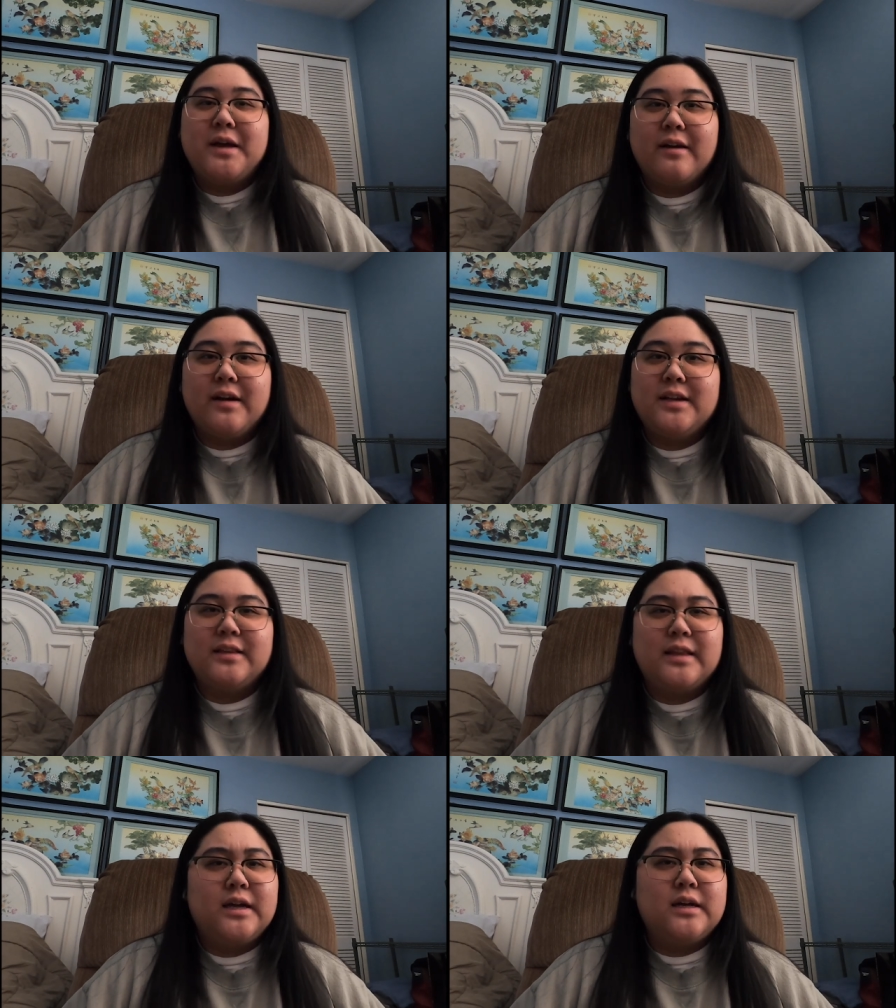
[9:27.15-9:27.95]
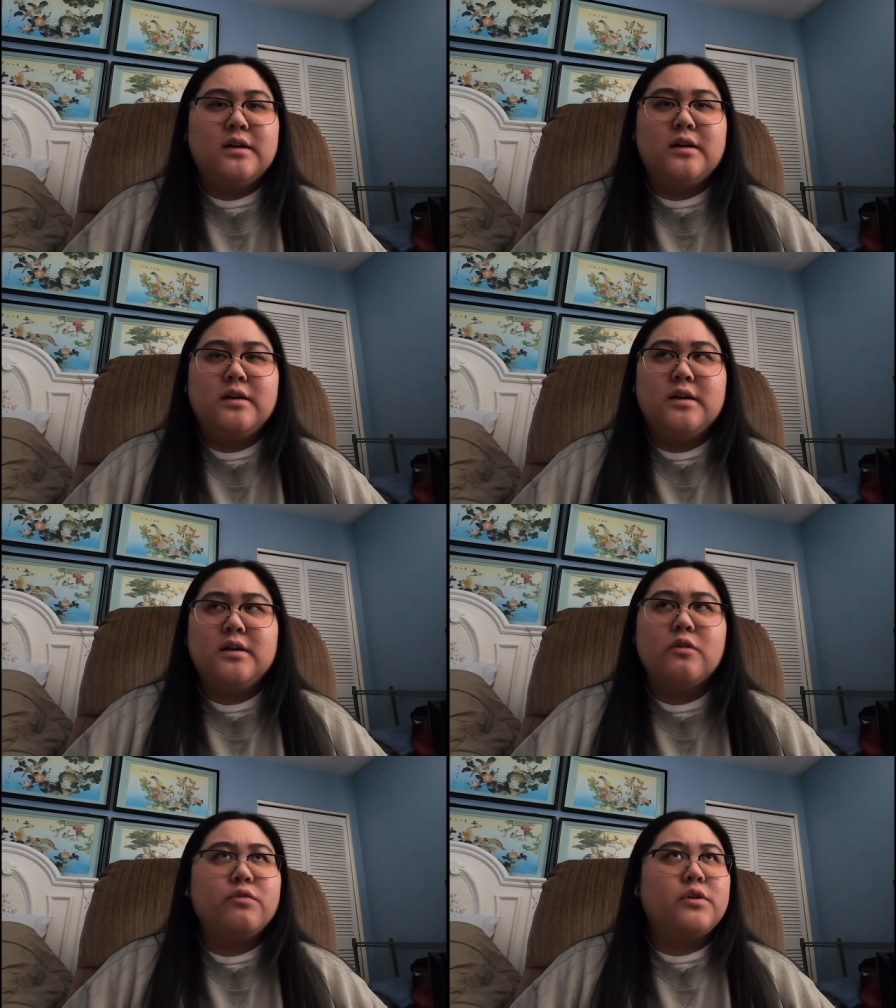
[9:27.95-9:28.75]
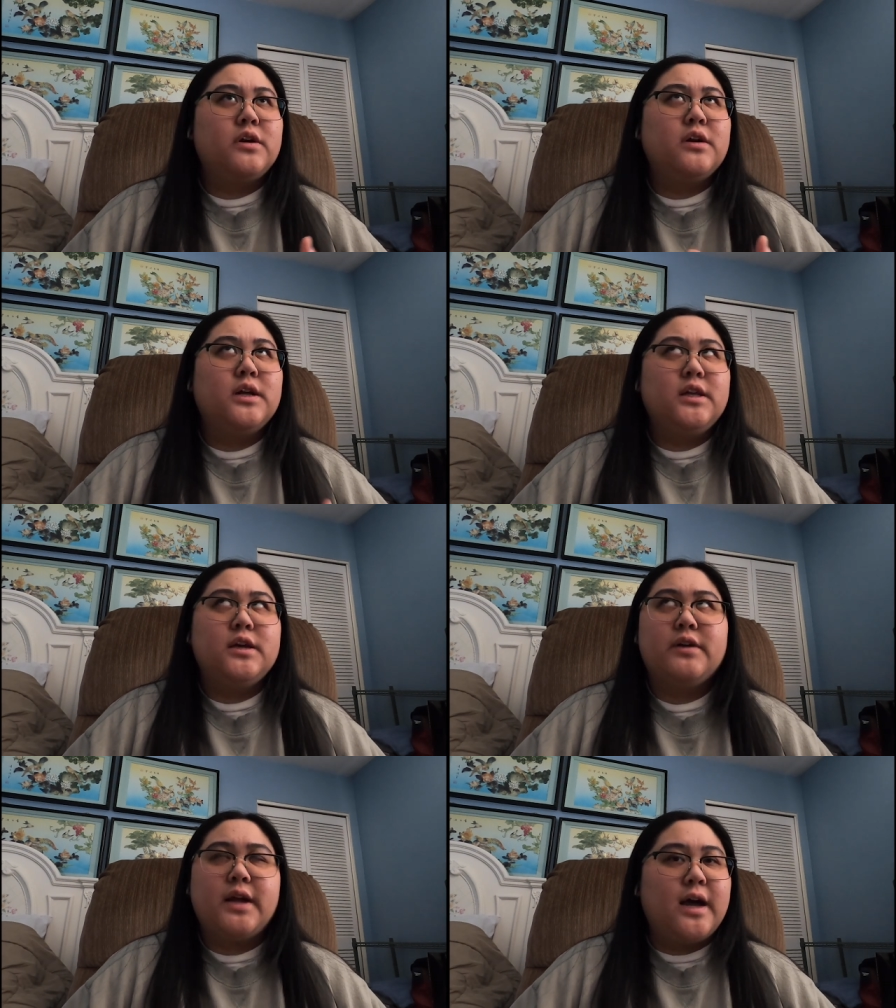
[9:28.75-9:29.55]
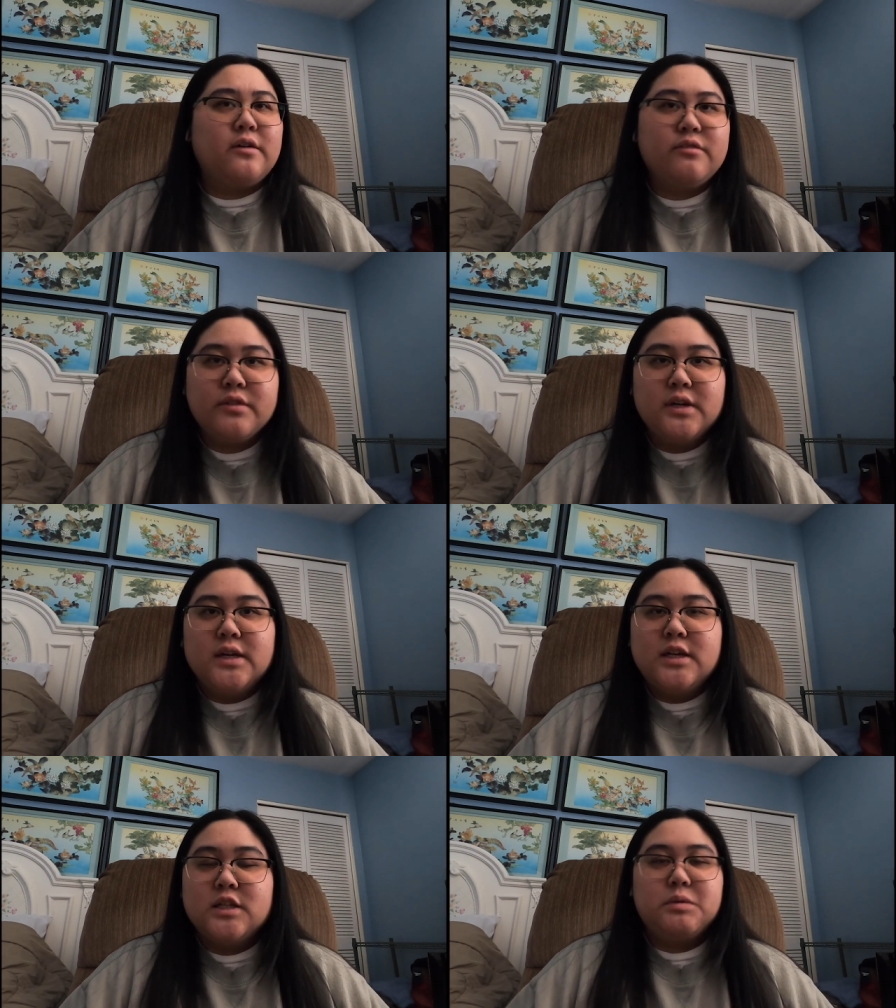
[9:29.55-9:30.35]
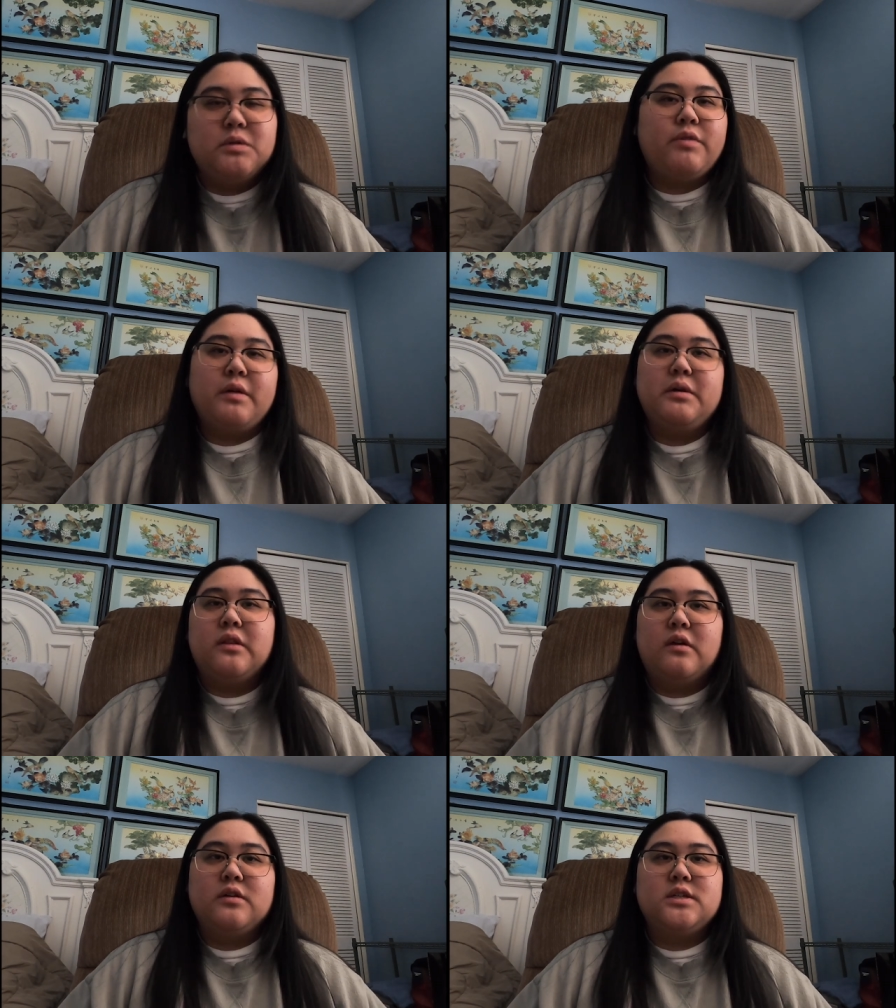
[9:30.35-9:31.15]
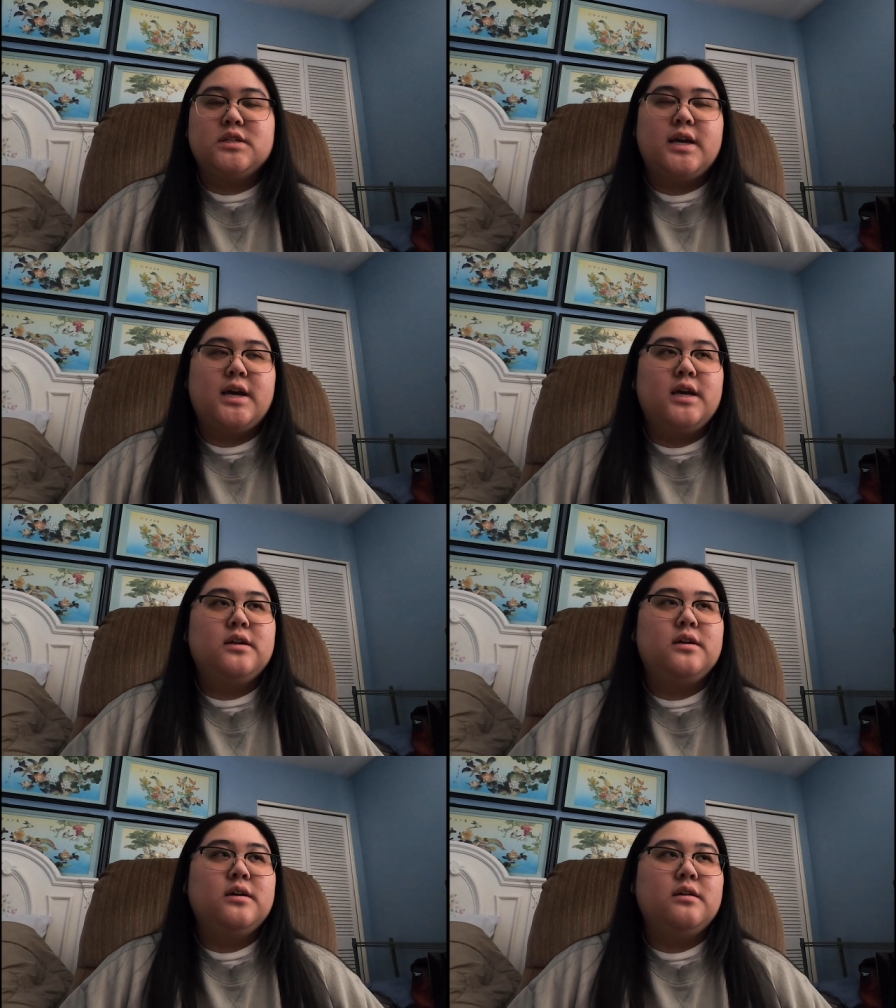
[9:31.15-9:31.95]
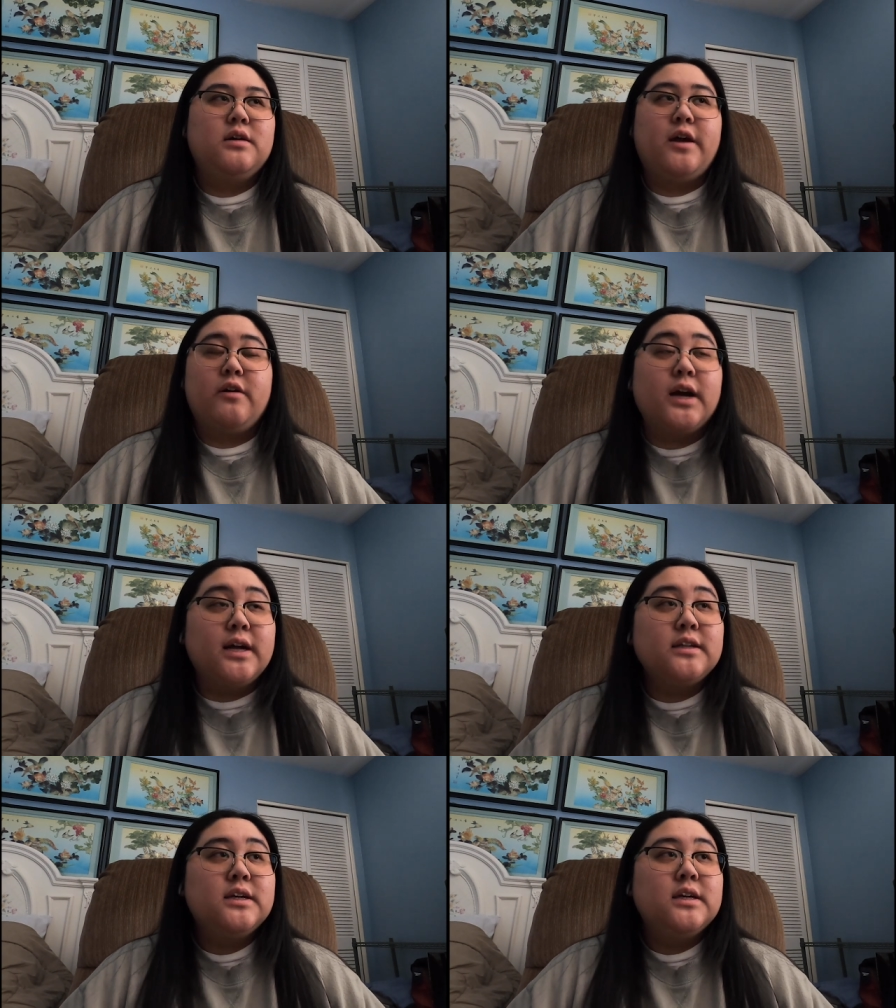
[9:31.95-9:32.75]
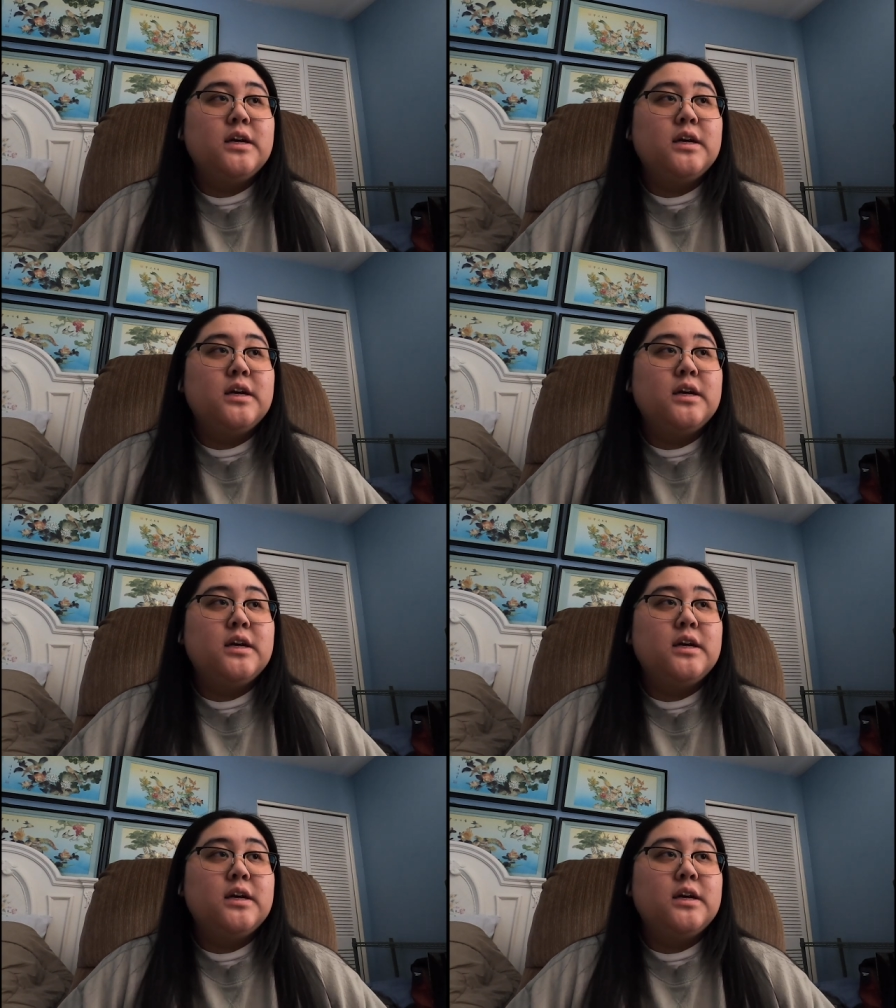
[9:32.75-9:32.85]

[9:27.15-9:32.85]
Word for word: my haircut in like in over a year and a half. It's been very long since I had a haircut.